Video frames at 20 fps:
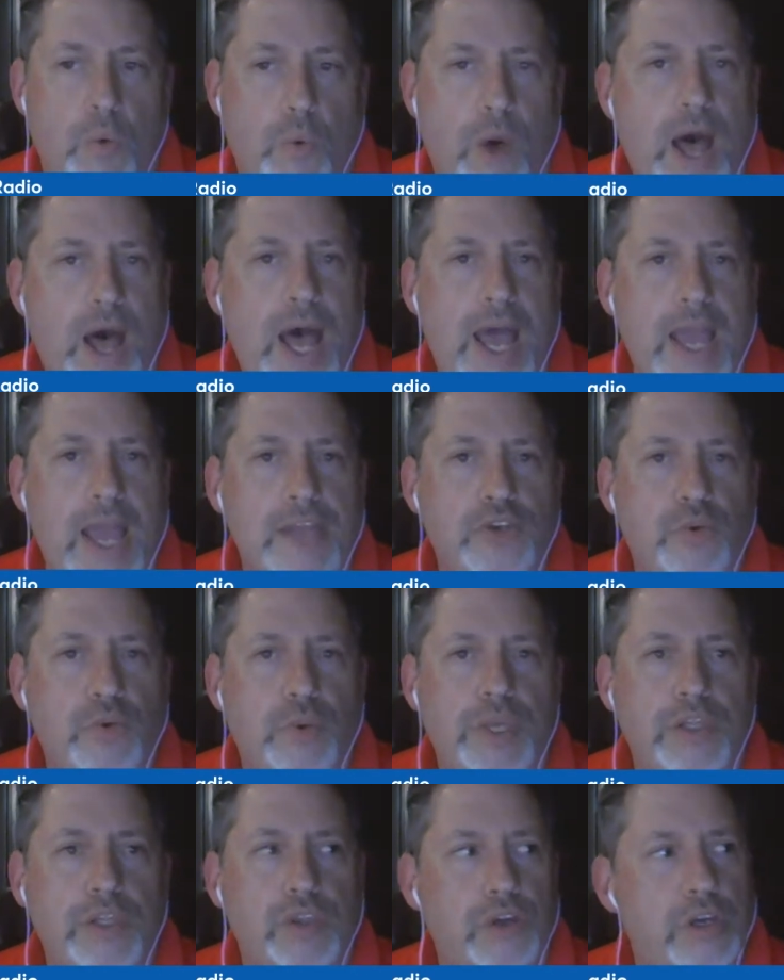Why do
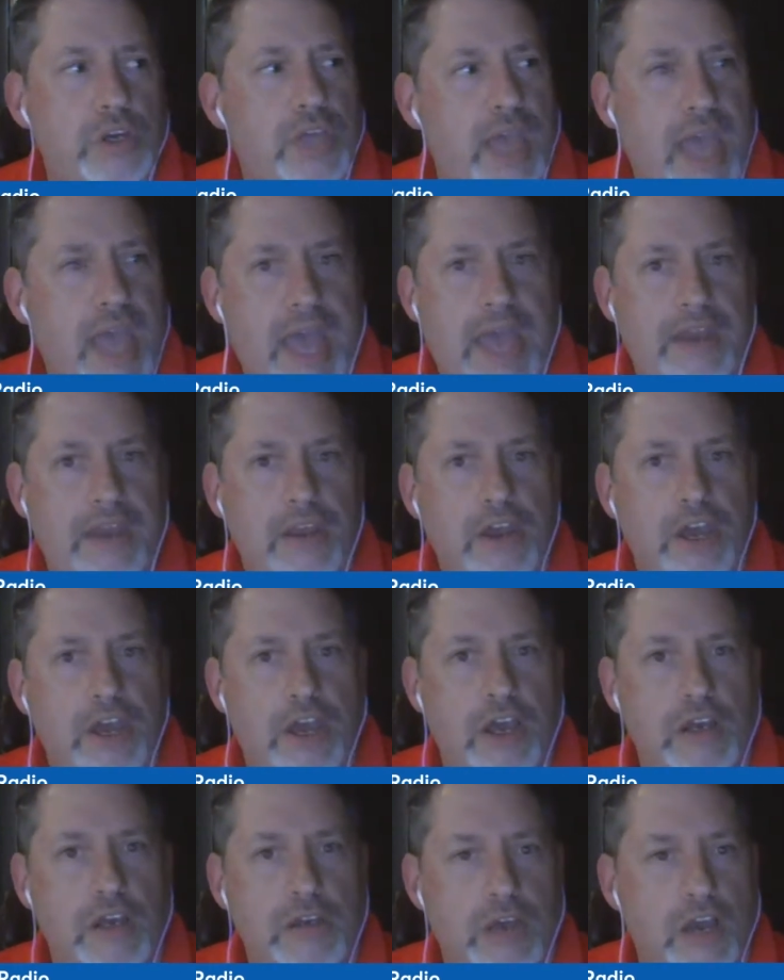we look at
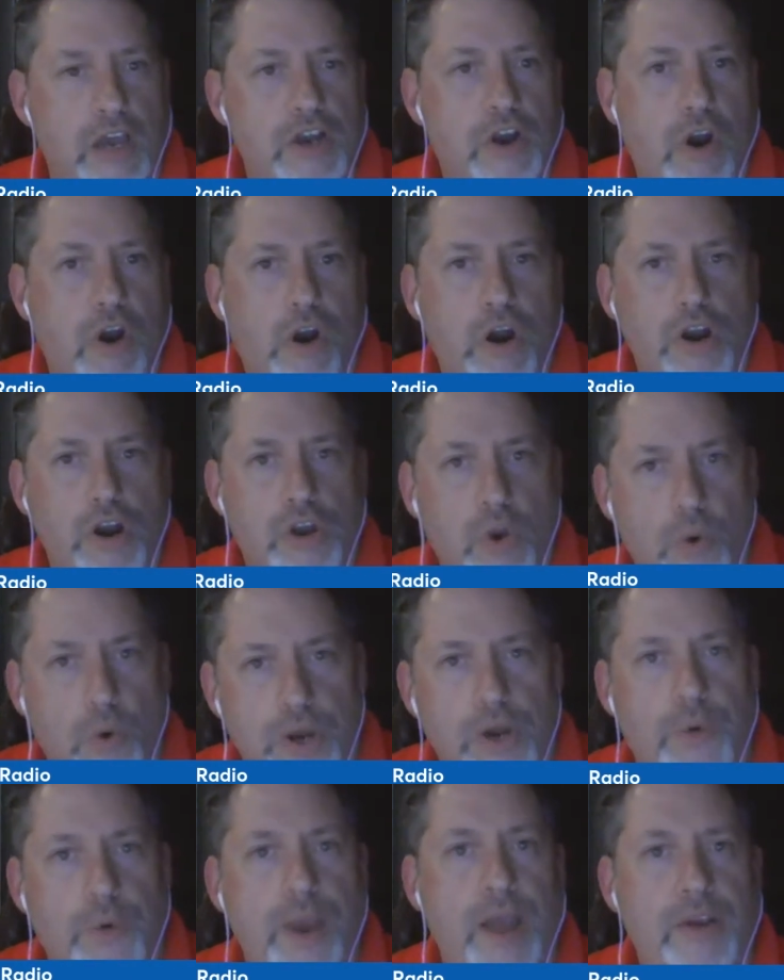a car
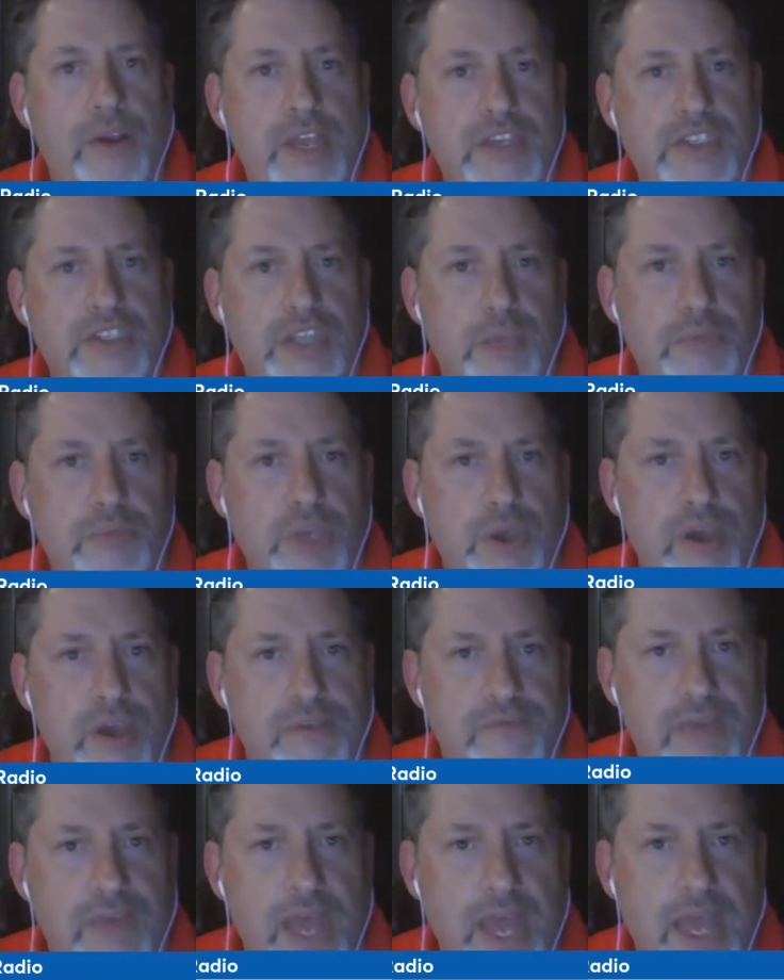going around
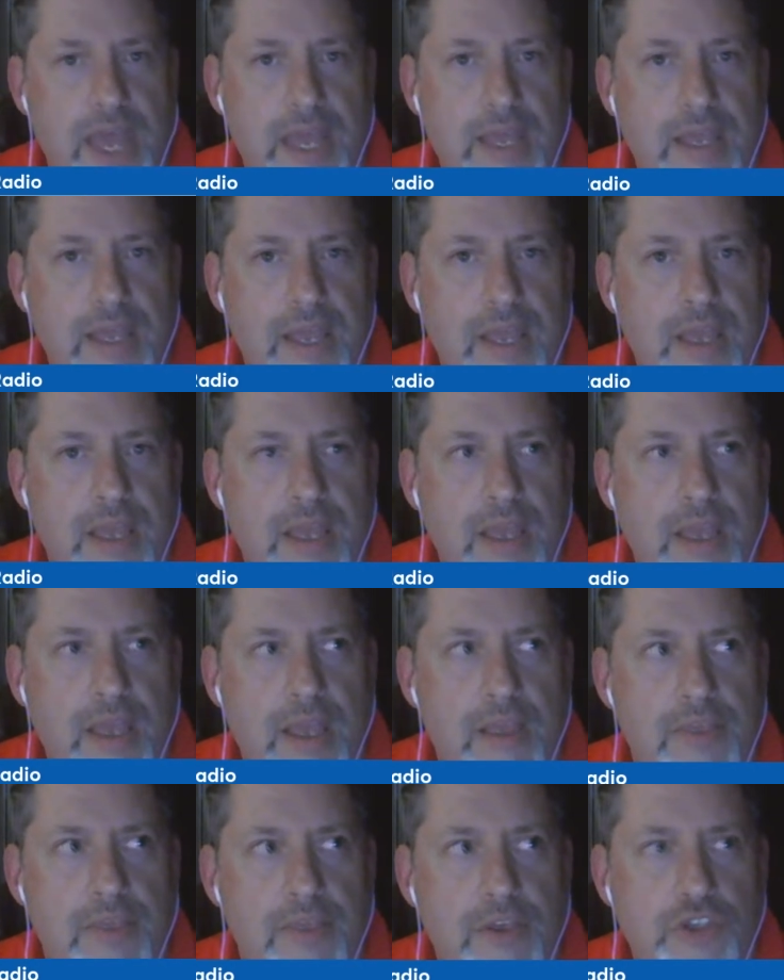SWFA
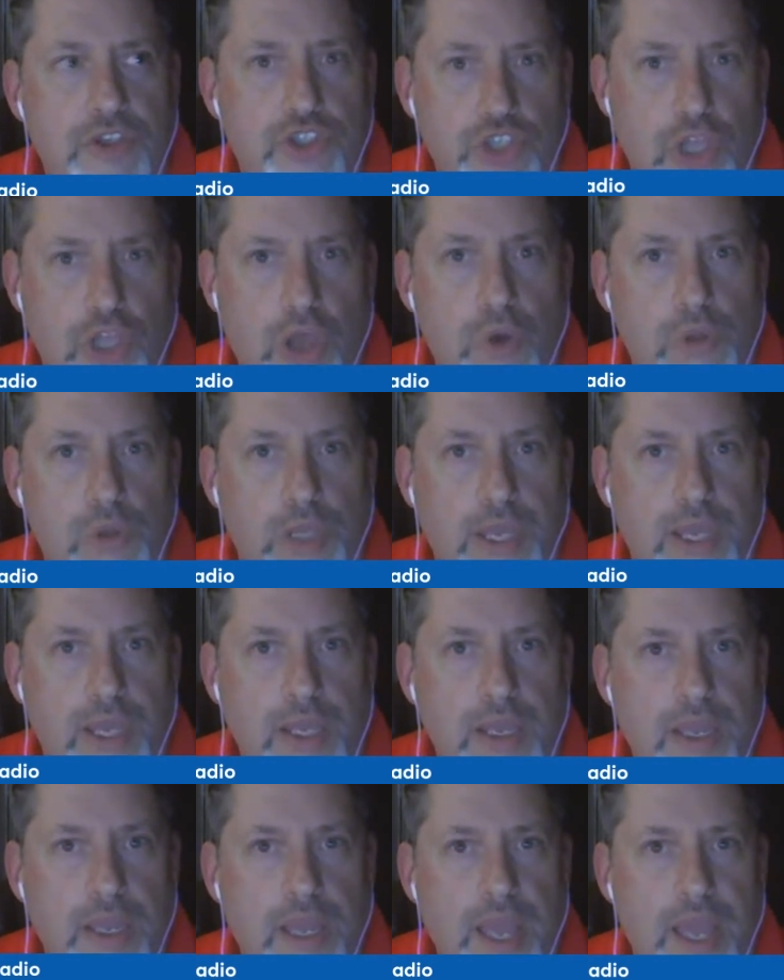
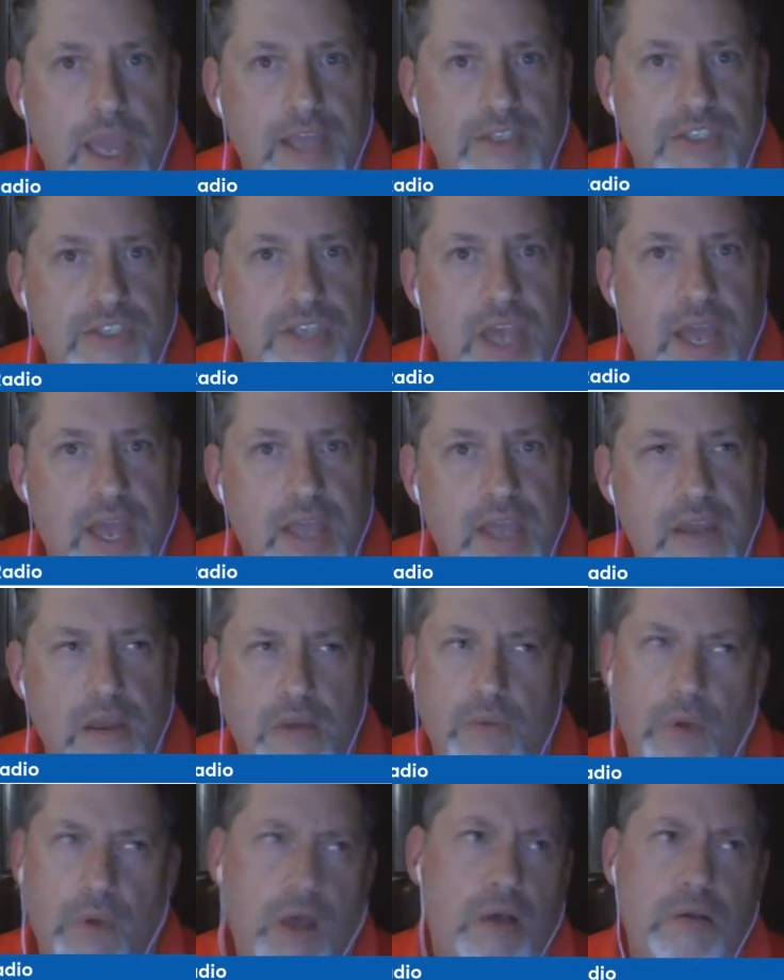slowly and say,
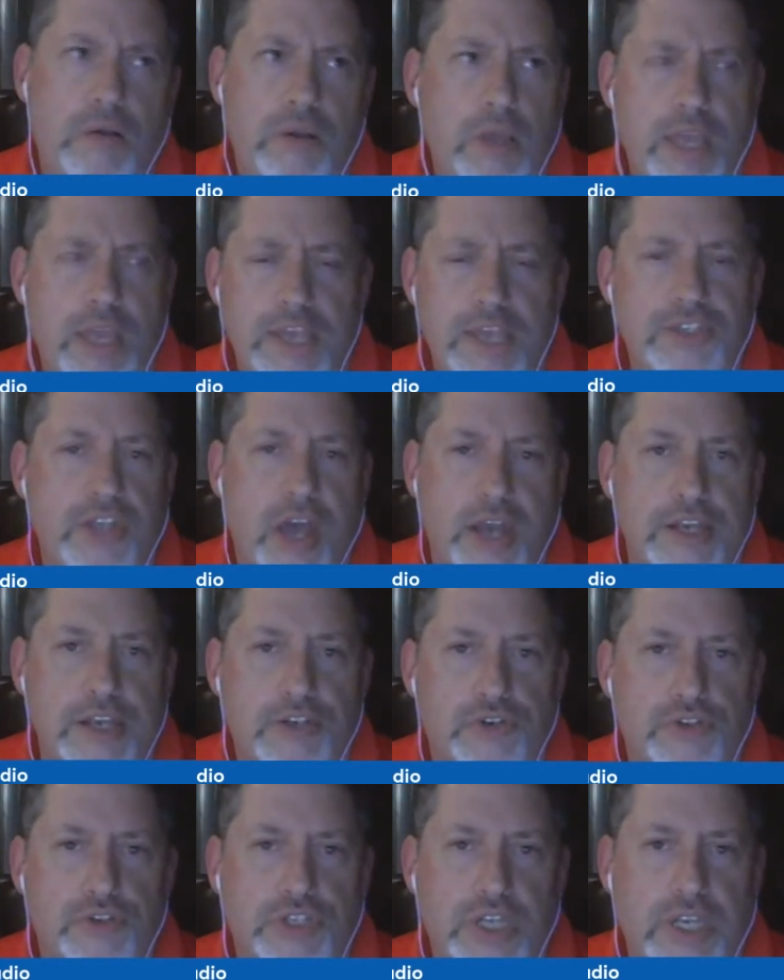well, he's not
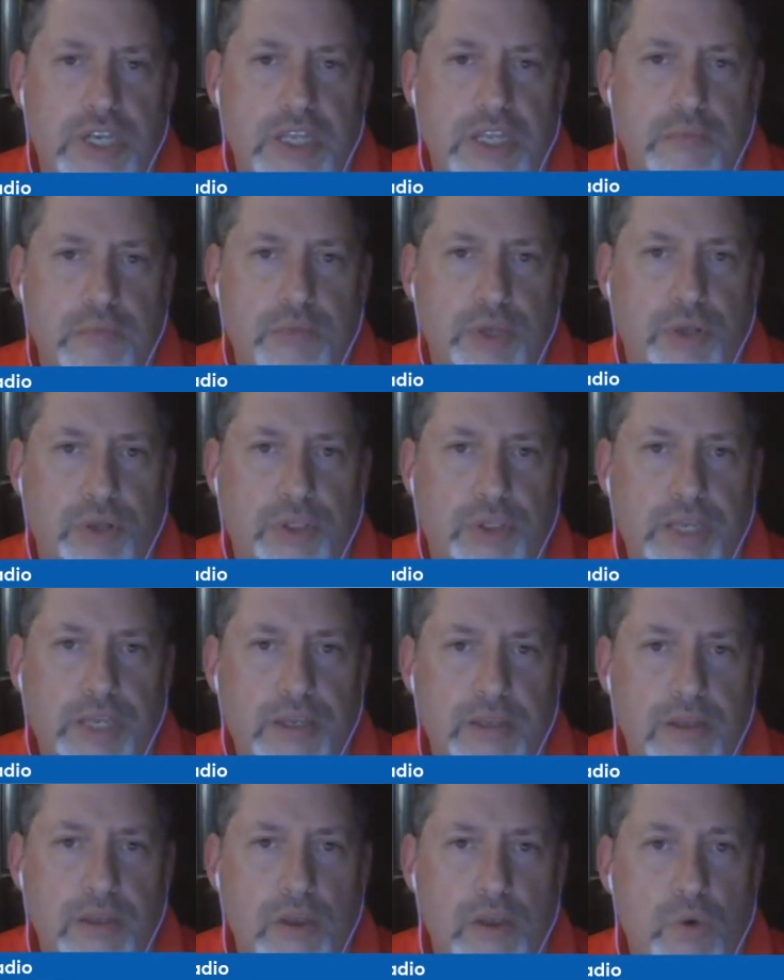interested in the
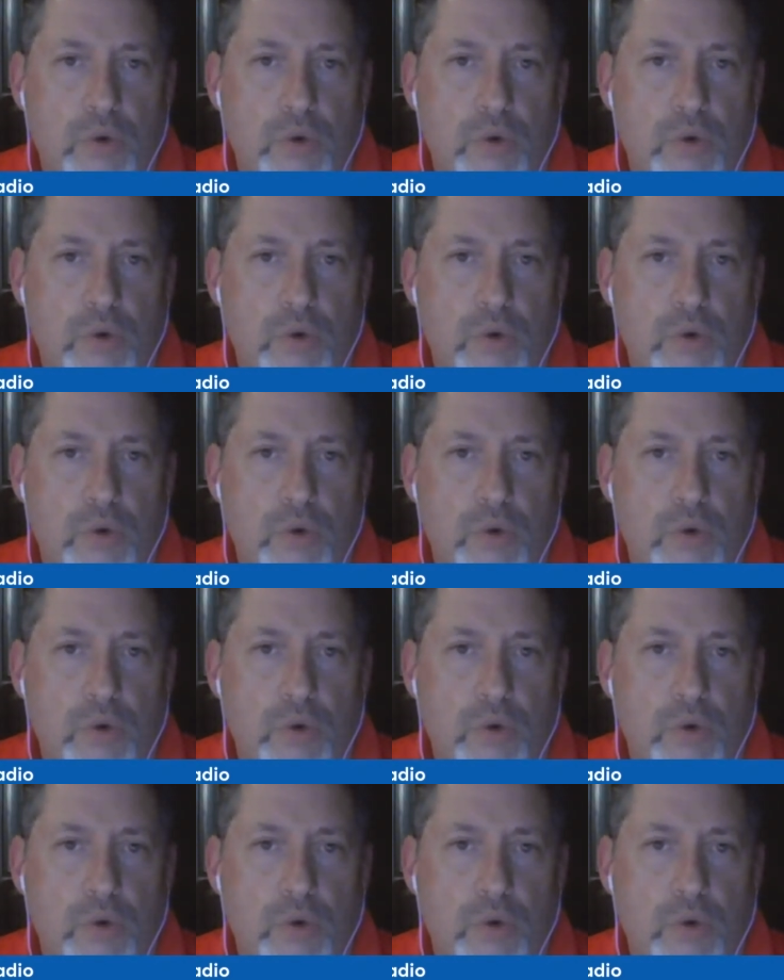building,